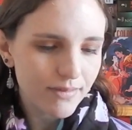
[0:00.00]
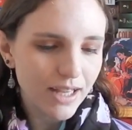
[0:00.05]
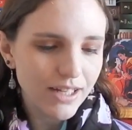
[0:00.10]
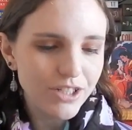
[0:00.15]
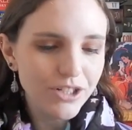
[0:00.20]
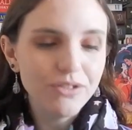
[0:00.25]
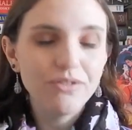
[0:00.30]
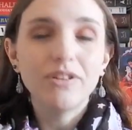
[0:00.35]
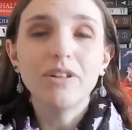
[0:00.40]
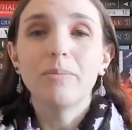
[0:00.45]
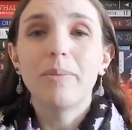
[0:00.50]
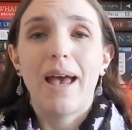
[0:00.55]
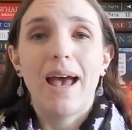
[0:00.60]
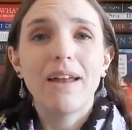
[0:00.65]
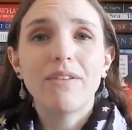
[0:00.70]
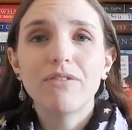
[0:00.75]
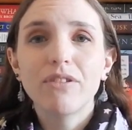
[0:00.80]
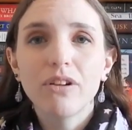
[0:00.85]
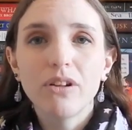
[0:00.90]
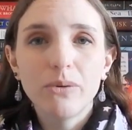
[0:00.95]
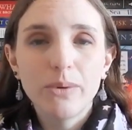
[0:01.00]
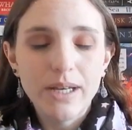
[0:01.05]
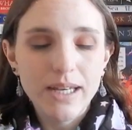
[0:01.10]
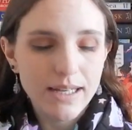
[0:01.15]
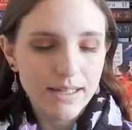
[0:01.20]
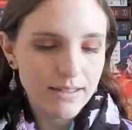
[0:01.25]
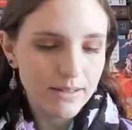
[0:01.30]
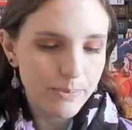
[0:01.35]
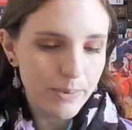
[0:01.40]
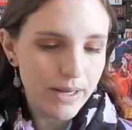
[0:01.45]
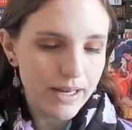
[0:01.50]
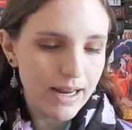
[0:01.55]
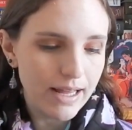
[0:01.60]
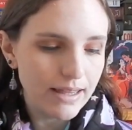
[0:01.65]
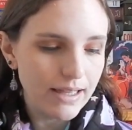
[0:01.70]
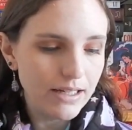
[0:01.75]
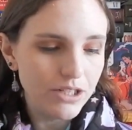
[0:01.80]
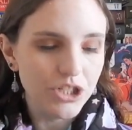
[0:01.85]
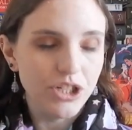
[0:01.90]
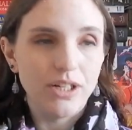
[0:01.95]
I do feel bad for Louise, but
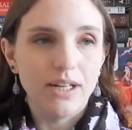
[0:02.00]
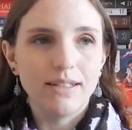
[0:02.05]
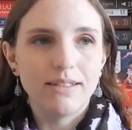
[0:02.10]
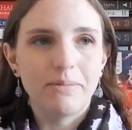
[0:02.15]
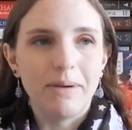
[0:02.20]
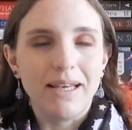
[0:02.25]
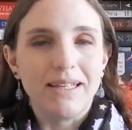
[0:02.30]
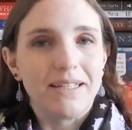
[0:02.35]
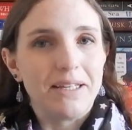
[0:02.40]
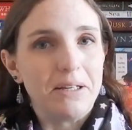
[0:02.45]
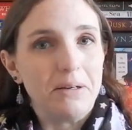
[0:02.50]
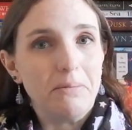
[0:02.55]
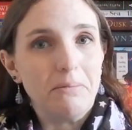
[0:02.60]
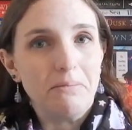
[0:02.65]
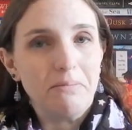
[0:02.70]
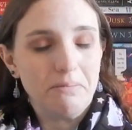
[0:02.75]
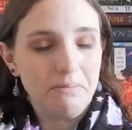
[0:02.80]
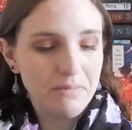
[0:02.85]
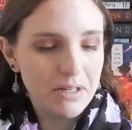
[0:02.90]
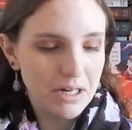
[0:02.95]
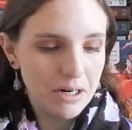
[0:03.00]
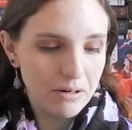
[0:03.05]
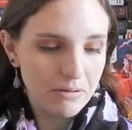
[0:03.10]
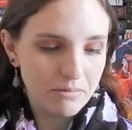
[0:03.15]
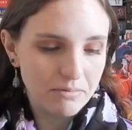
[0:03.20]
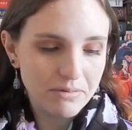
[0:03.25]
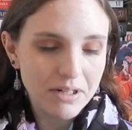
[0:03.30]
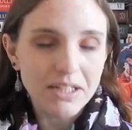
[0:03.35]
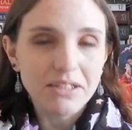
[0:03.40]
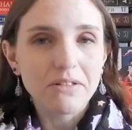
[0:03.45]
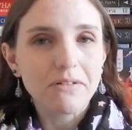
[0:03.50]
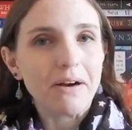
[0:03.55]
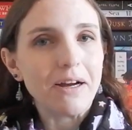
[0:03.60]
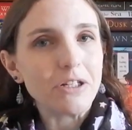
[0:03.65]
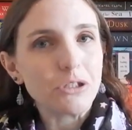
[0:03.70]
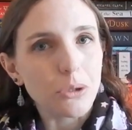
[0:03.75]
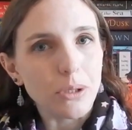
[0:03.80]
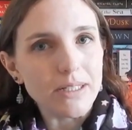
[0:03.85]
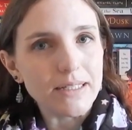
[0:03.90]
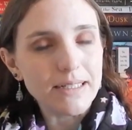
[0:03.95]
I think she does make some, you know, not so
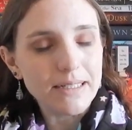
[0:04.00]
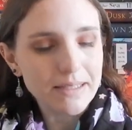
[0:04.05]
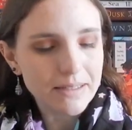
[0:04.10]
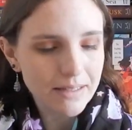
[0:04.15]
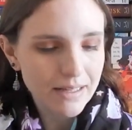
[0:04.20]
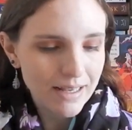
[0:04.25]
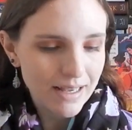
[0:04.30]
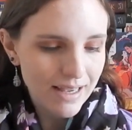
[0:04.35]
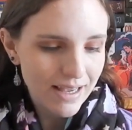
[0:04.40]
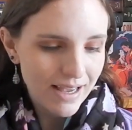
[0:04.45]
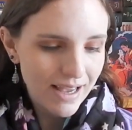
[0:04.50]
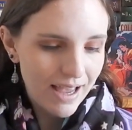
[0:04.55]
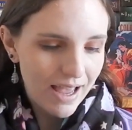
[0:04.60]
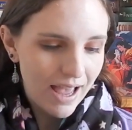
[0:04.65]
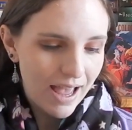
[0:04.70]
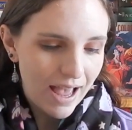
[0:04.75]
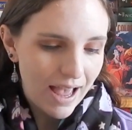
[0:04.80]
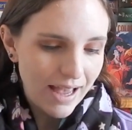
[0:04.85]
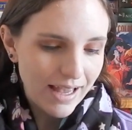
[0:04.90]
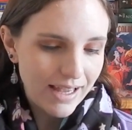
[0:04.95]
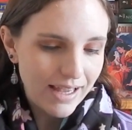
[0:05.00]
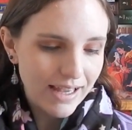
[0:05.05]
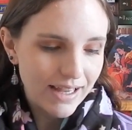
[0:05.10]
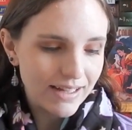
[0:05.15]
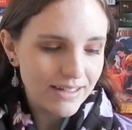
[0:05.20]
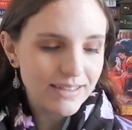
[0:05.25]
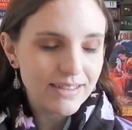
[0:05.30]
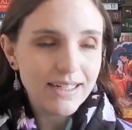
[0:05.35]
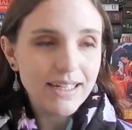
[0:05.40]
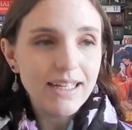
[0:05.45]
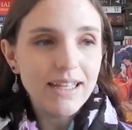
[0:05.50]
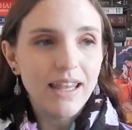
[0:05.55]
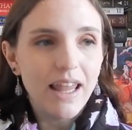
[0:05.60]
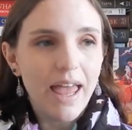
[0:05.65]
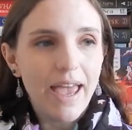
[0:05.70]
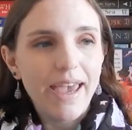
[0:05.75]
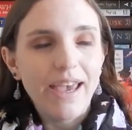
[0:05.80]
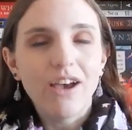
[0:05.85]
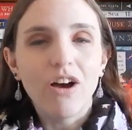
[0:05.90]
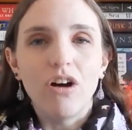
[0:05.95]
great choices. I did
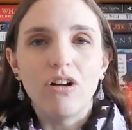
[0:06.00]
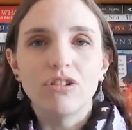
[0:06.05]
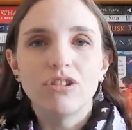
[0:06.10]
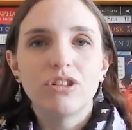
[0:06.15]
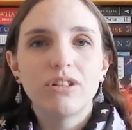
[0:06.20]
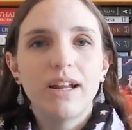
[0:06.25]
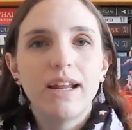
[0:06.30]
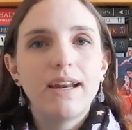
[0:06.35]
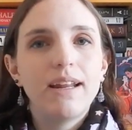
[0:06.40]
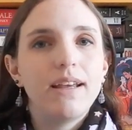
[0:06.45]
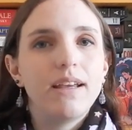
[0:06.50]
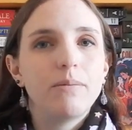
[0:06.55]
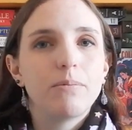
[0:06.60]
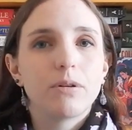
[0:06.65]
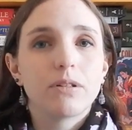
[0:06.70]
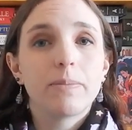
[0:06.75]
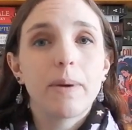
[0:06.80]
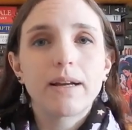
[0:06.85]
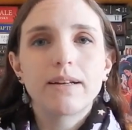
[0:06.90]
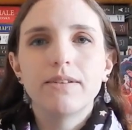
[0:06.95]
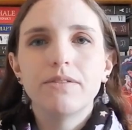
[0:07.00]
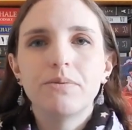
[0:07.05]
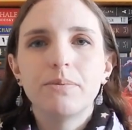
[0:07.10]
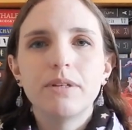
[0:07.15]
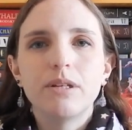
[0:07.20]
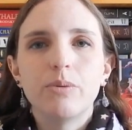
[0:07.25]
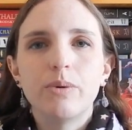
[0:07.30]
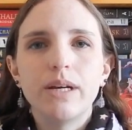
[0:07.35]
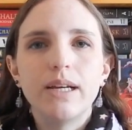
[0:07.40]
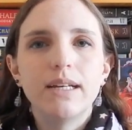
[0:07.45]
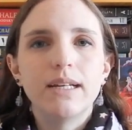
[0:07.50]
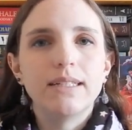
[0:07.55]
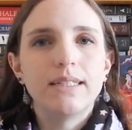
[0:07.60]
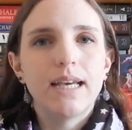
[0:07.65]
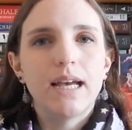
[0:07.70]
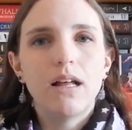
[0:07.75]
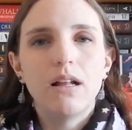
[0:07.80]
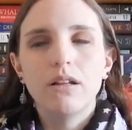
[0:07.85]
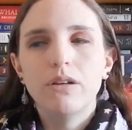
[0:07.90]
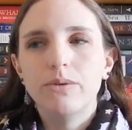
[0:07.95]
like alternating perspectives between
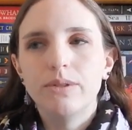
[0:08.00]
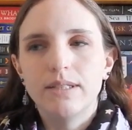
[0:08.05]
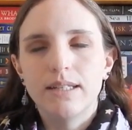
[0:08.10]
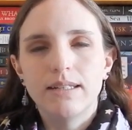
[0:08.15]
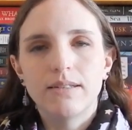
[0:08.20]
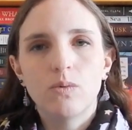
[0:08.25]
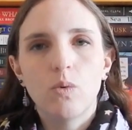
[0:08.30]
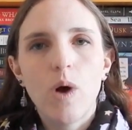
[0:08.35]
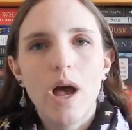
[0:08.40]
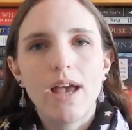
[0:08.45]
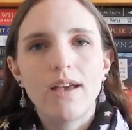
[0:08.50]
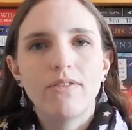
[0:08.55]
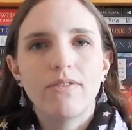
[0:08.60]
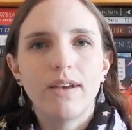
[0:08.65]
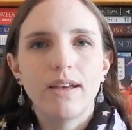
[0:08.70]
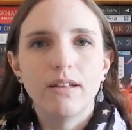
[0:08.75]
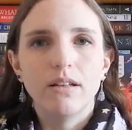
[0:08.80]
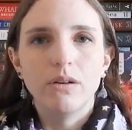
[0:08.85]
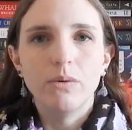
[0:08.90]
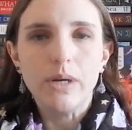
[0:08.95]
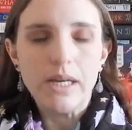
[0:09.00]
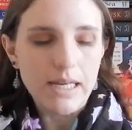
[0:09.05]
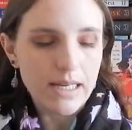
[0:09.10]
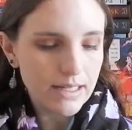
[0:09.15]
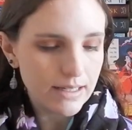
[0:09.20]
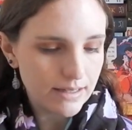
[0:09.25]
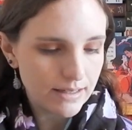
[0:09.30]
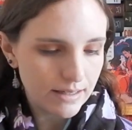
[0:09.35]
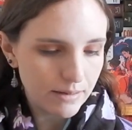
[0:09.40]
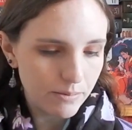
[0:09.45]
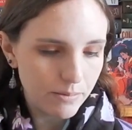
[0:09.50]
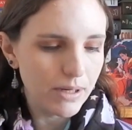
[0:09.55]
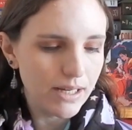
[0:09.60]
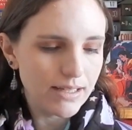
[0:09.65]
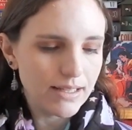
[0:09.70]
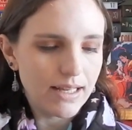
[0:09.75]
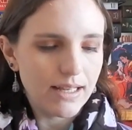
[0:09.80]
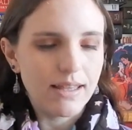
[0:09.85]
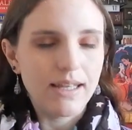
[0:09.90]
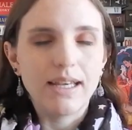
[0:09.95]
Adele, who is this wife, and Louise,
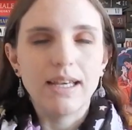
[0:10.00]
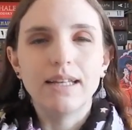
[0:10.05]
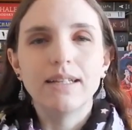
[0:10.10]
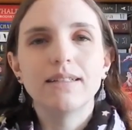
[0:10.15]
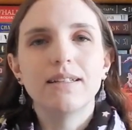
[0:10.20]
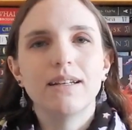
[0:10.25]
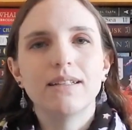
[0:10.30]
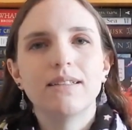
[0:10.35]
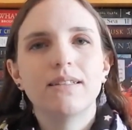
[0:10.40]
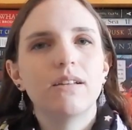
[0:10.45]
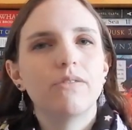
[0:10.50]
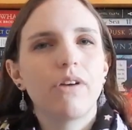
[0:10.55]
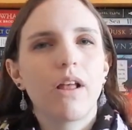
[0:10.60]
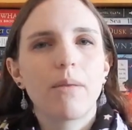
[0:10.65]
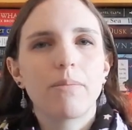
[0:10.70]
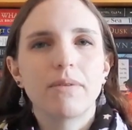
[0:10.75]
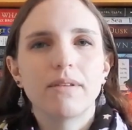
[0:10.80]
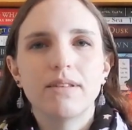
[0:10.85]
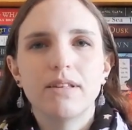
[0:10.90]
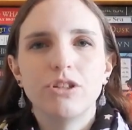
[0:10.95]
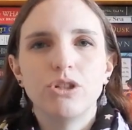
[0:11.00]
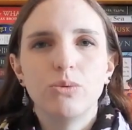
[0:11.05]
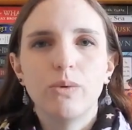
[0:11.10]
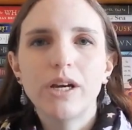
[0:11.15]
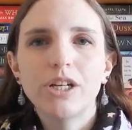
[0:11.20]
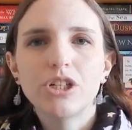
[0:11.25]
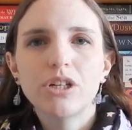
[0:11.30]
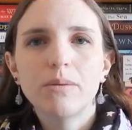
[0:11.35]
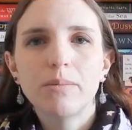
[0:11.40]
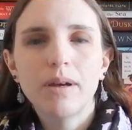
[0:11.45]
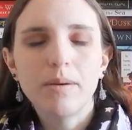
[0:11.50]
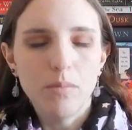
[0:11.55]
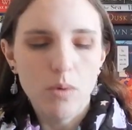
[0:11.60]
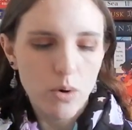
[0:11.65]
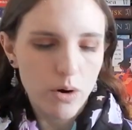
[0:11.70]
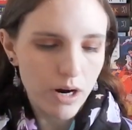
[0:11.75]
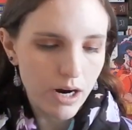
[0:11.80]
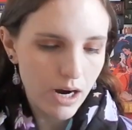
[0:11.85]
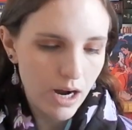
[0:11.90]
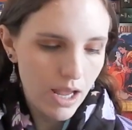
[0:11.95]
because I think it does develop the situation a bit
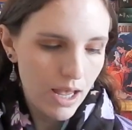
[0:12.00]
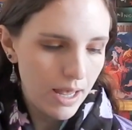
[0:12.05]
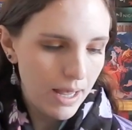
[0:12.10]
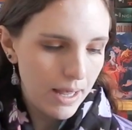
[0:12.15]
more,